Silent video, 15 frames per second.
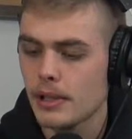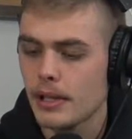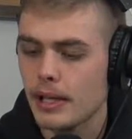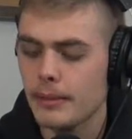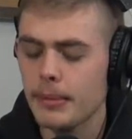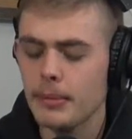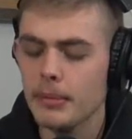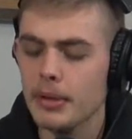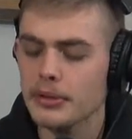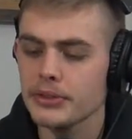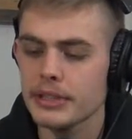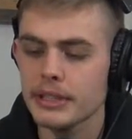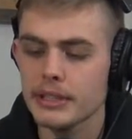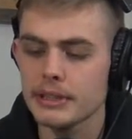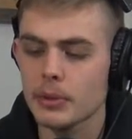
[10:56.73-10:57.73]
I remember I was
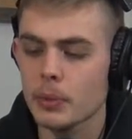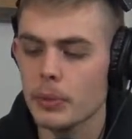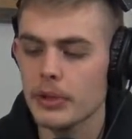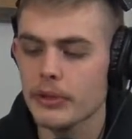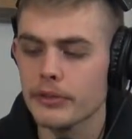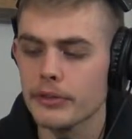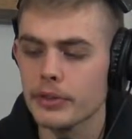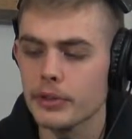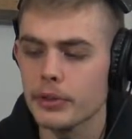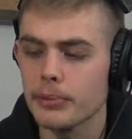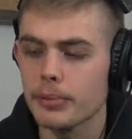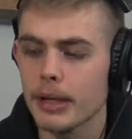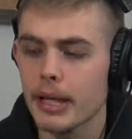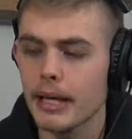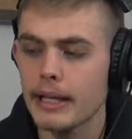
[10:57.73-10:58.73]
eating some weird fruit,
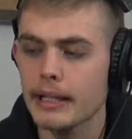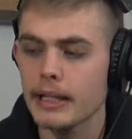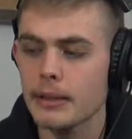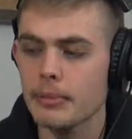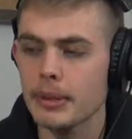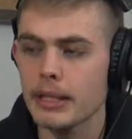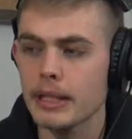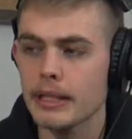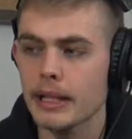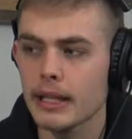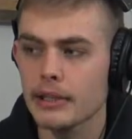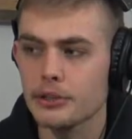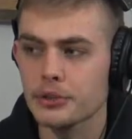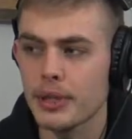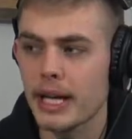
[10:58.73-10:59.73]
but I ended up eating
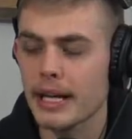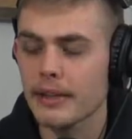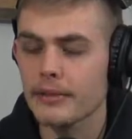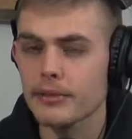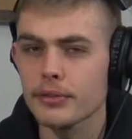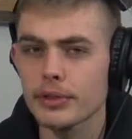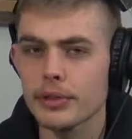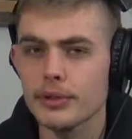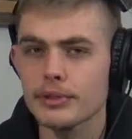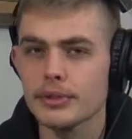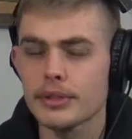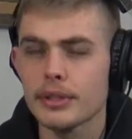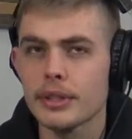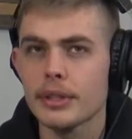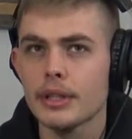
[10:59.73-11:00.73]
like dragon
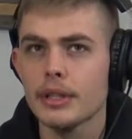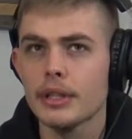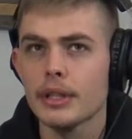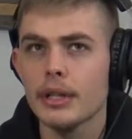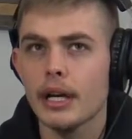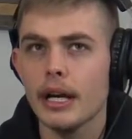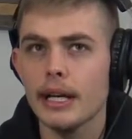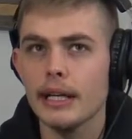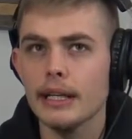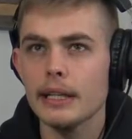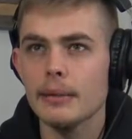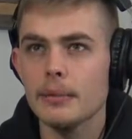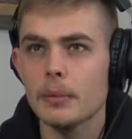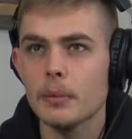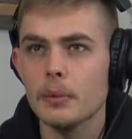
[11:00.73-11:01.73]
fruit. I ended
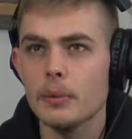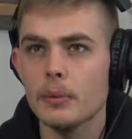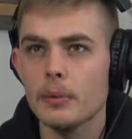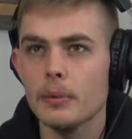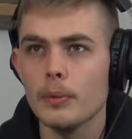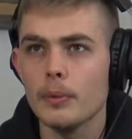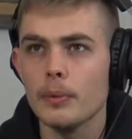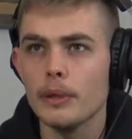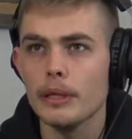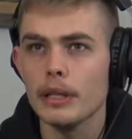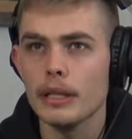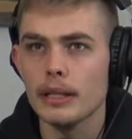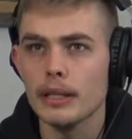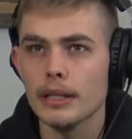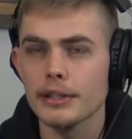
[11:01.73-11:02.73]
up
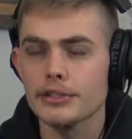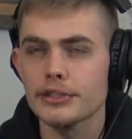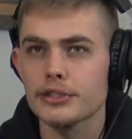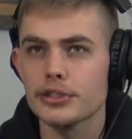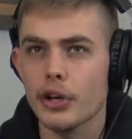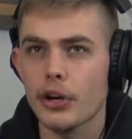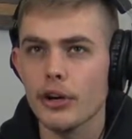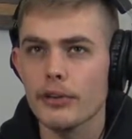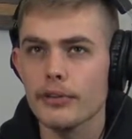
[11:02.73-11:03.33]
eating like star